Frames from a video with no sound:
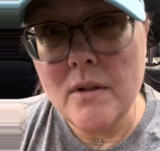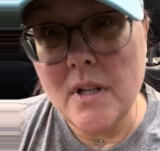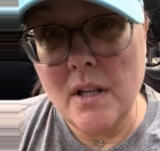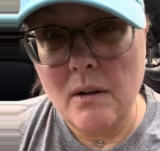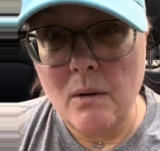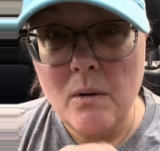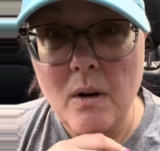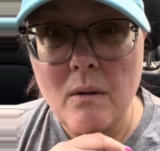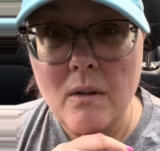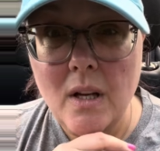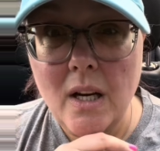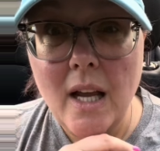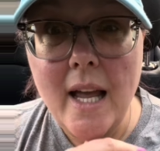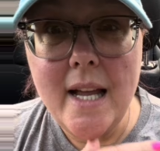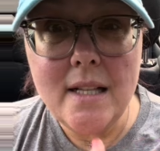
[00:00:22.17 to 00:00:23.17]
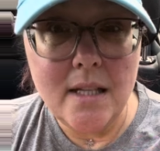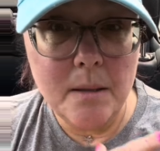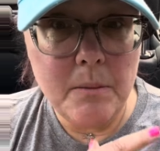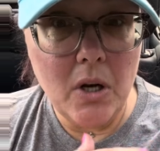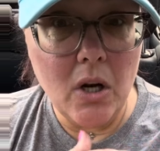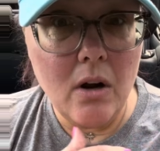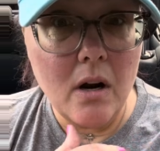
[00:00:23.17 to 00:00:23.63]
that don't know, like, I had to take
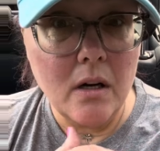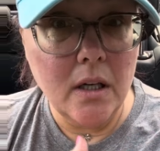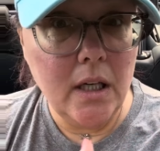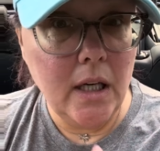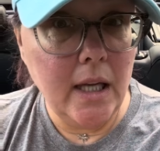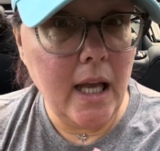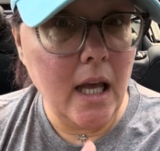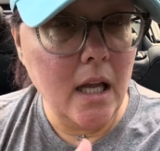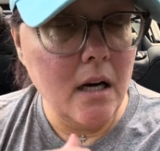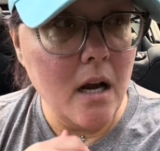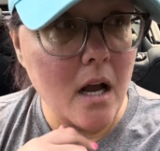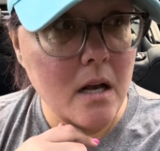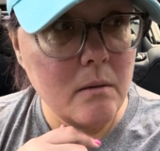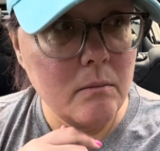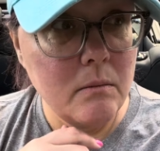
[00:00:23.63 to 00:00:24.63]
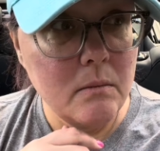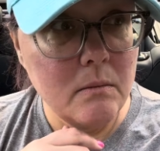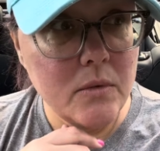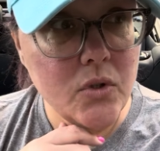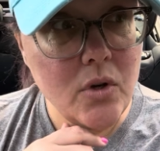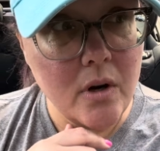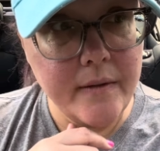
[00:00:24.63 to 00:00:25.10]
my car in and get
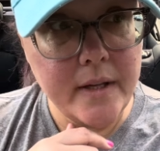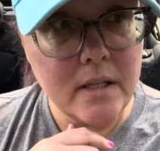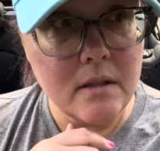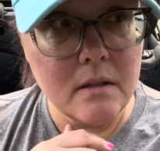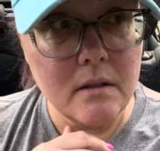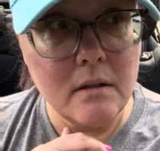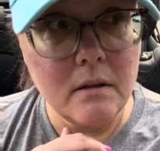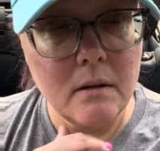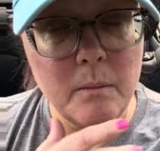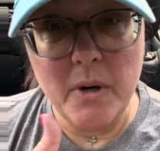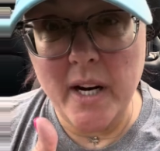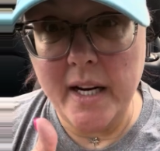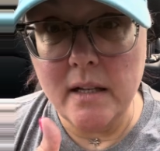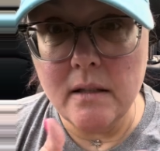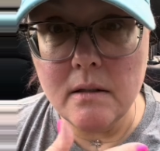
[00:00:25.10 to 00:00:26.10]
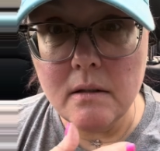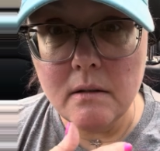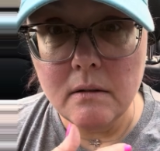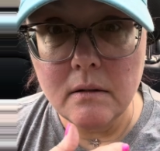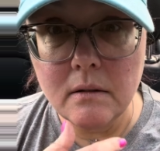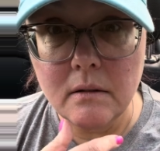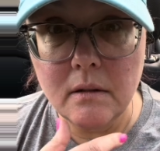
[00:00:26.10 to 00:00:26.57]
serviced. The brakes,
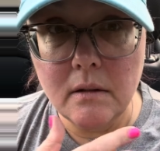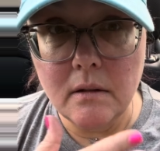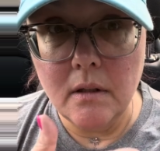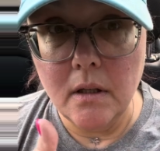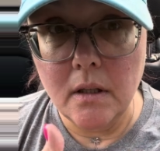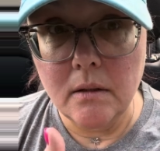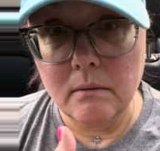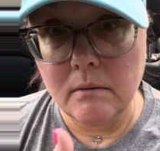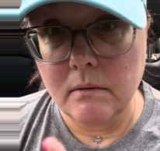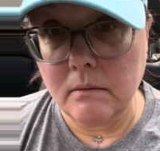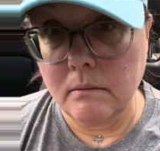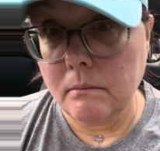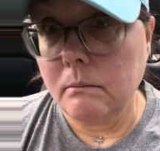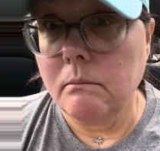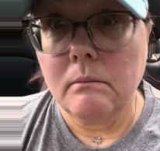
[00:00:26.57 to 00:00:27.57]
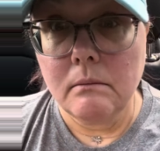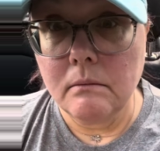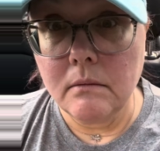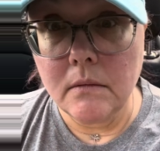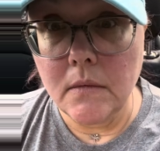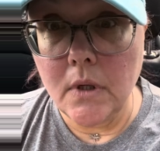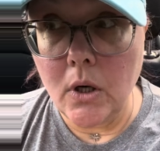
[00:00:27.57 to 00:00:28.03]
they're
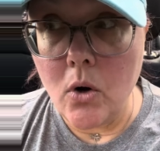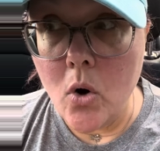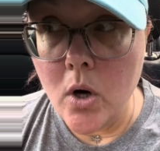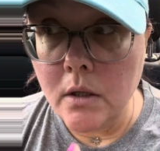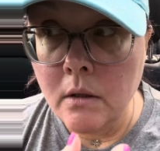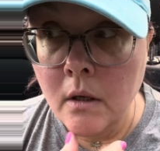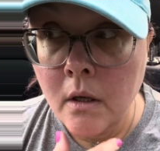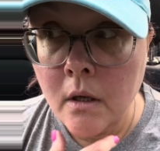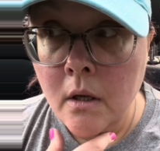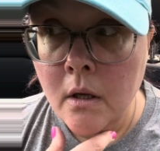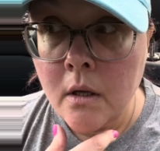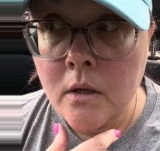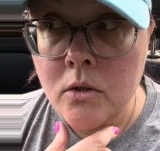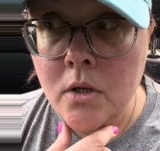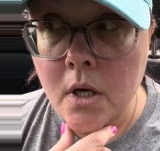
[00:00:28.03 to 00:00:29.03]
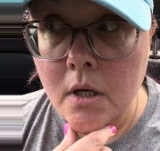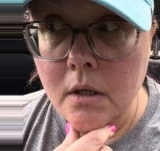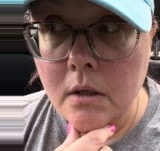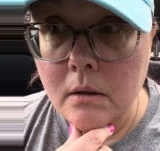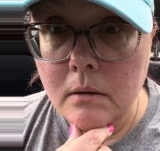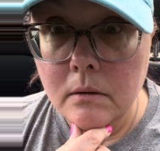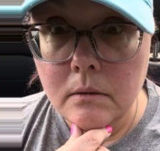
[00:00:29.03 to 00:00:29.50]
gone.
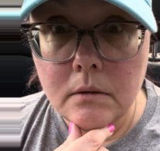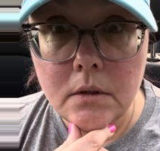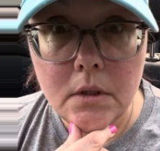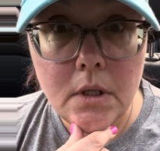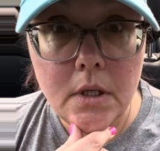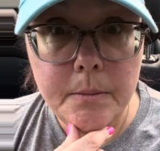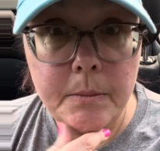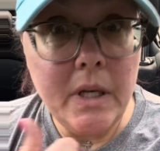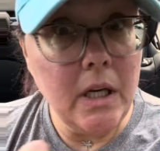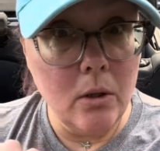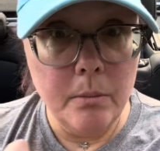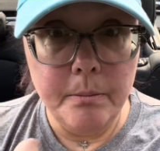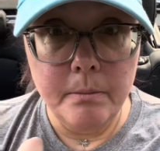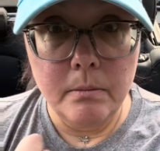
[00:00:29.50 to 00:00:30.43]
So the Mini Coupe